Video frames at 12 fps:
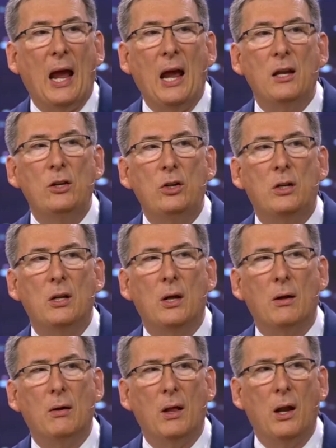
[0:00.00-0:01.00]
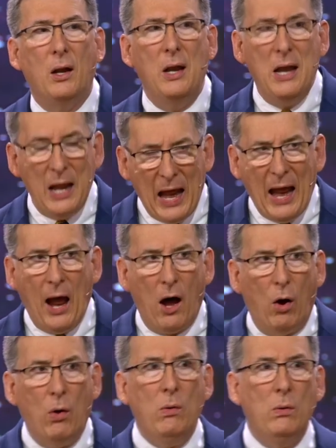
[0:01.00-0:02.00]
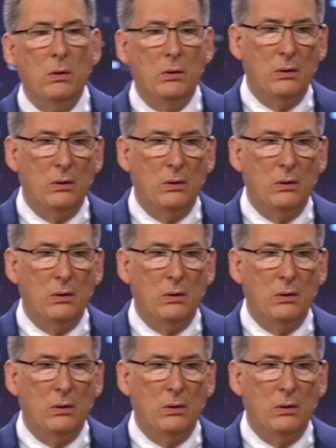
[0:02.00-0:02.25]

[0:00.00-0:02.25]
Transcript: And now